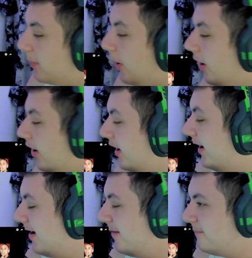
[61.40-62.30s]
but
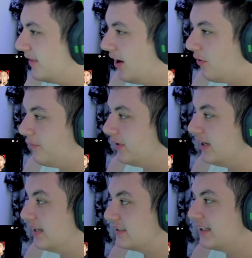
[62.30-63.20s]
um, yeah, hopefully he
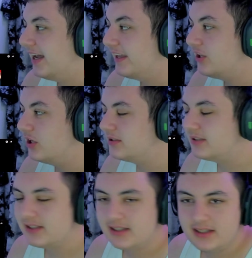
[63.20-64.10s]
has a good